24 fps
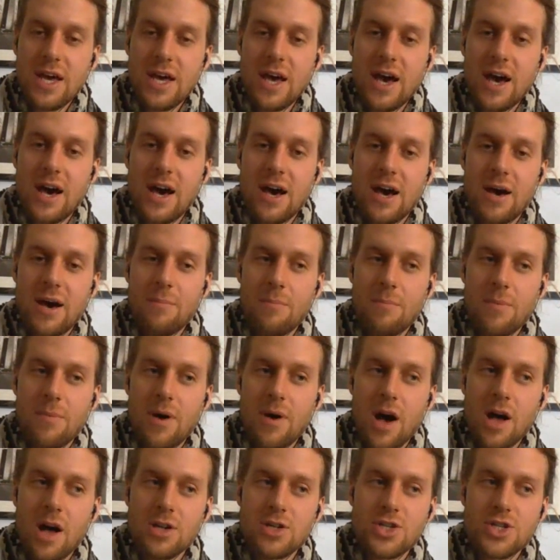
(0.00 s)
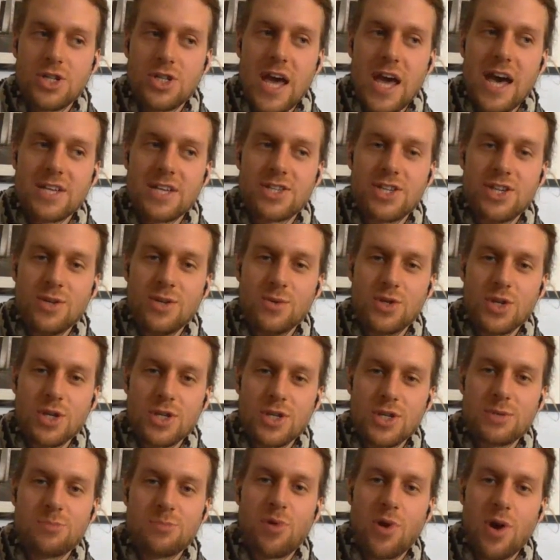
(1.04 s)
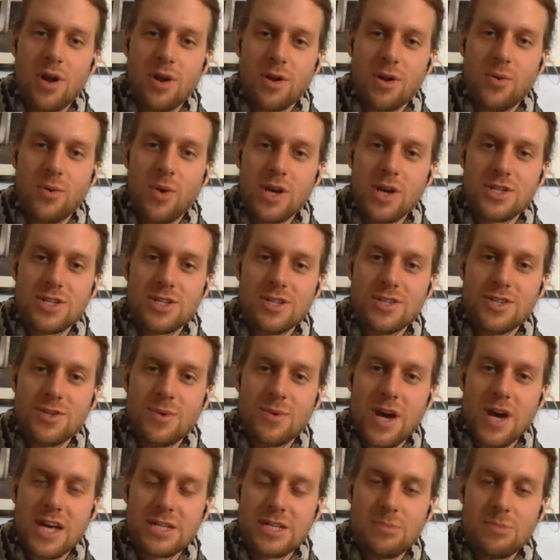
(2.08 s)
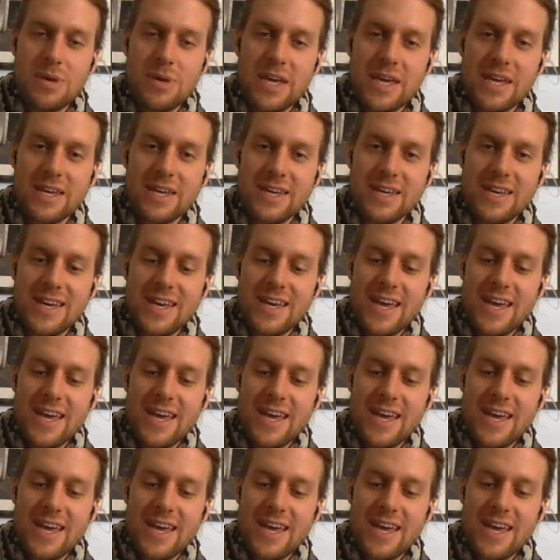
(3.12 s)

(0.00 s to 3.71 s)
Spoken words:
I'll just ask you just as broad a question as you asked me.